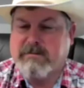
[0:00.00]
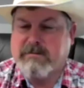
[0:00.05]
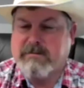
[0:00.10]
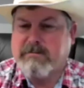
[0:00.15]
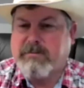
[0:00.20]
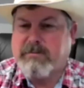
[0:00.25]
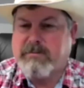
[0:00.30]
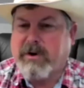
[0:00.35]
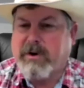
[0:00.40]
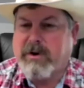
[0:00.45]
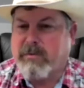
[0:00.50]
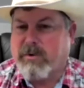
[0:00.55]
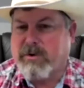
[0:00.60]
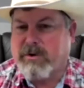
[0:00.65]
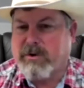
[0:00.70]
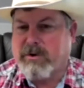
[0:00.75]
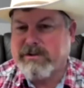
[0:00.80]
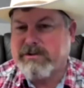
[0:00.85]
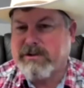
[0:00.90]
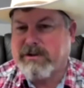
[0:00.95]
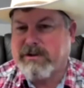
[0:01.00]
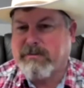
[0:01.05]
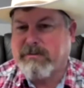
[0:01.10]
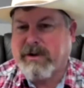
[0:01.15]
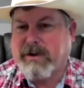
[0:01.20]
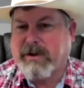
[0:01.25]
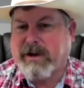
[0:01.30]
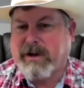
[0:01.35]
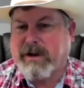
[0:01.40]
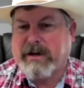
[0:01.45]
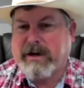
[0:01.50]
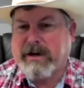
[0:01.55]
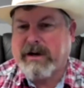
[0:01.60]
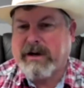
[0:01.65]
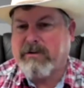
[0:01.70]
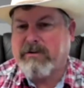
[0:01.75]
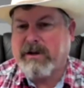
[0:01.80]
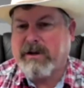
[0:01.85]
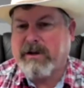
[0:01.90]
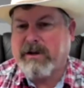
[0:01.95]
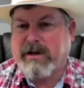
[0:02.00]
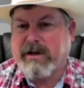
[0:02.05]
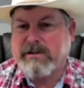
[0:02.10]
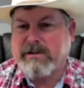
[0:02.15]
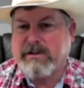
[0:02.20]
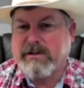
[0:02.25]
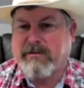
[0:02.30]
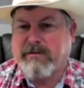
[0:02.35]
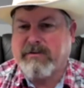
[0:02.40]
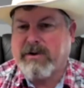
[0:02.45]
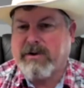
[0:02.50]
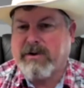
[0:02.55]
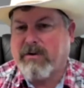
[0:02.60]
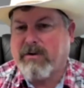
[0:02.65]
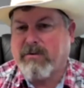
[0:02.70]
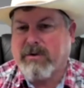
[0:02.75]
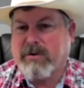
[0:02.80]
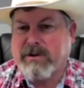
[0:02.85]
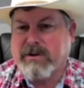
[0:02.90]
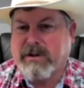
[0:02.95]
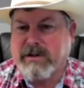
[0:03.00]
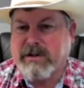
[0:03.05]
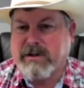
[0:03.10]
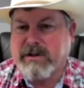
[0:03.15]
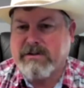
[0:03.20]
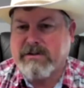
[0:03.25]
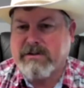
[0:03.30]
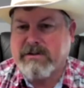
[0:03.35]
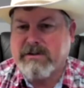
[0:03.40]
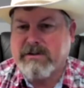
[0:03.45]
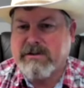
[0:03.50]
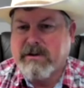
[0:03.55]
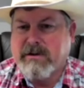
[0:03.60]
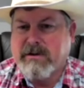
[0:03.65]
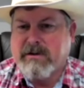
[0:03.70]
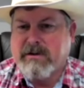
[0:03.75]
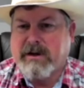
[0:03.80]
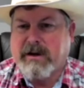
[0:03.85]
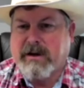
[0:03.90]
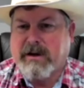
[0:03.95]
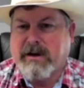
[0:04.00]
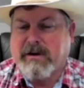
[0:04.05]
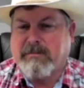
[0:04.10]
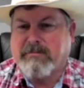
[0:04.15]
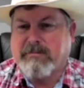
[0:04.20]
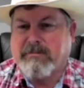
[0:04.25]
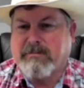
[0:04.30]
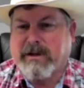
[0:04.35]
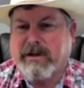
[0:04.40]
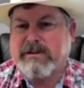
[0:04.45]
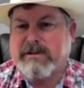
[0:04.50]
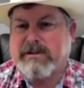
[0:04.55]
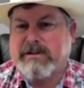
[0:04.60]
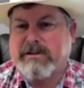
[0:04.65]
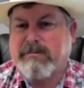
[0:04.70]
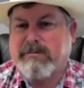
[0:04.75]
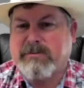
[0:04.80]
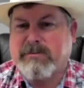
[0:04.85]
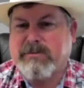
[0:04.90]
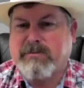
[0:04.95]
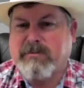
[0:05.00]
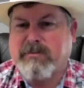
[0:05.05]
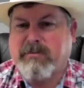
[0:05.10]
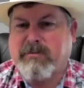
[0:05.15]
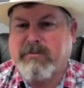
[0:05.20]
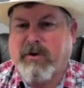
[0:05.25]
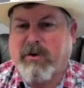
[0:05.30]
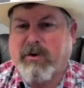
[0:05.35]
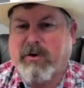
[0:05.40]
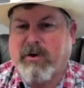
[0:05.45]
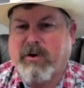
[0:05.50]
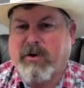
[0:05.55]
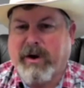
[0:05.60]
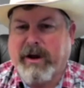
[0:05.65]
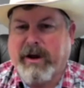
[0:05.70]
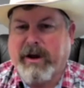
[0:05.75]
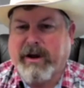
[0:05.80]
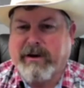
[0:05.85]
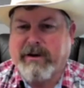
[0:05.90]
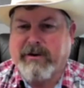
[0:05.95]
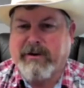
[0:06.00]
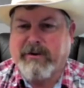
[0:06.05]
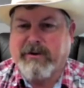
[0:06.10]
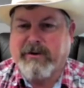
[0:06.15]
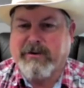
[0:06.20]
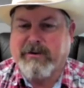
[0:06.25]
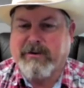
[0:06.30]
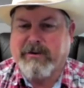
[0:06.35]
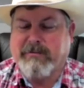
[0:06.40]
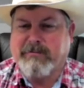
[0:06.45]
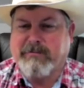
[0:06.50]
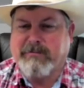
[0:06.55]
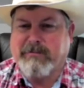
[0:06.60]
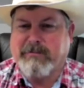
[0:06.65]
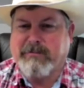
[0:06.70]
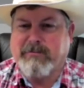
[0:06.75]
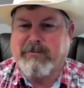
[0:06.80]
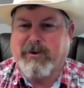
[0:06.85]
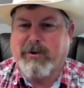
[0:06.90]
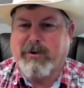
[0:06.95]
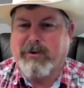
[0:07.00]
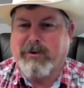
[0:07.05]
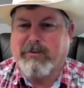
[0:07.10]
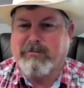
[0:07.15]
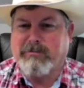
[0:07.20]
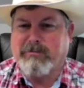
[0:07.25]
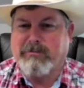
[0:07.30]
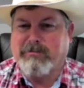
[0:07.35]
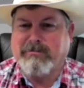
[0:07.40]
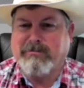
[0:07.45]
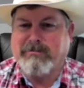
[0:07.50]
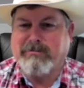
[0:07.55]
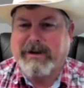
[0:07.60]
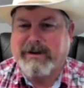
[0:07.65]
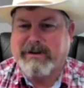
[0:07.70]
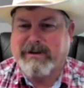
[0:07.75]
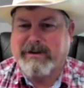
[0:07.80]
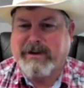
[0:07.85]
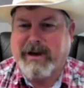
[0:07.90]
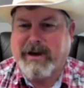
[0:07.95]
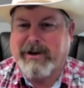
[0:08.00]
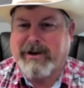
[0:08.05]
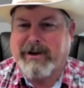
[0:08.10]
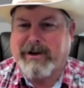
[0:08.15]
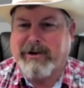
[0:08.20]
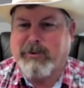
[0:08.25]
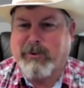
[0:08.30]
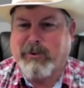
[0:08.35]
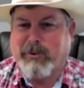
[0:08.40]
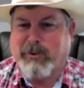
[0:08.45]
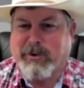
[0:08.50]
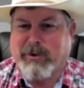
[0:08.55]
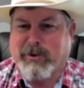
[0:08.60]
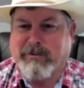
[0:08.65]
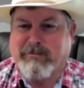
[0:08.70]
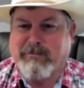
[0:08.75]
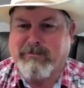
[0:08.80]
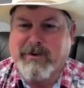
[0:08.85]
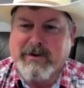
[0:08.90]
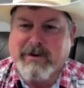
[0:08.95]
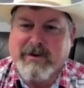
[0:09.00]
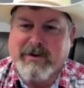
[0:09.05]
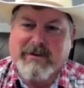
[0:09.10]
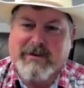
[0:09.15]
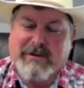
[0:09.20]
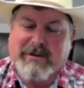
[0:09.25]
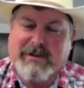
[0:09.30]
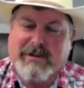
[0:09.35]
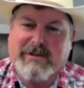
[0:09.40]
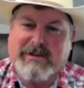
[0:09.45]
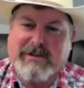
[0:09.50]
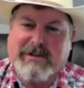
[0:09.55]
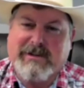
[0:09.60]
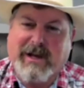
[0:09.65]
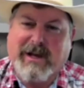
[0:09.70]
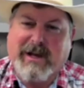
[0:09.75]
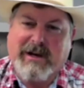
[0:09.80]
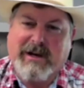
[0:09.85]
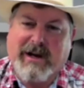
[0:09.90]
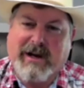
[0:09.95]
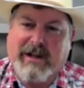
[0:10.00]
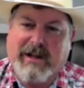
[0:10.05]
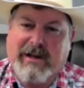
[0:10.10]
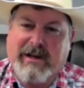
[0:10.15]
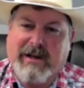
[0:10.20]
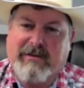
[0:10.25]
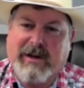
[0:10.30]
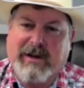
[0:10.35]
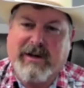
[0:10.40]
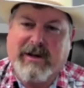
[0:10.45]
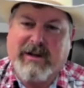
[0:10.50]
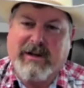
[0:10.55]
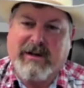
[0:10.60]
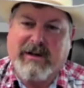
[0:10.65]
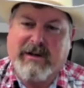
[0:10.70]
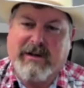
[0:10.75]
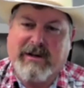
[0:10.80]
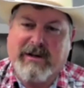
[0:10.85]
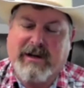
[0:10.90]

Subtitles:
pretty worrisome. And I know the guys that have dealt with this, it seemed far away, you know, on the far catty corner of the state that I live in,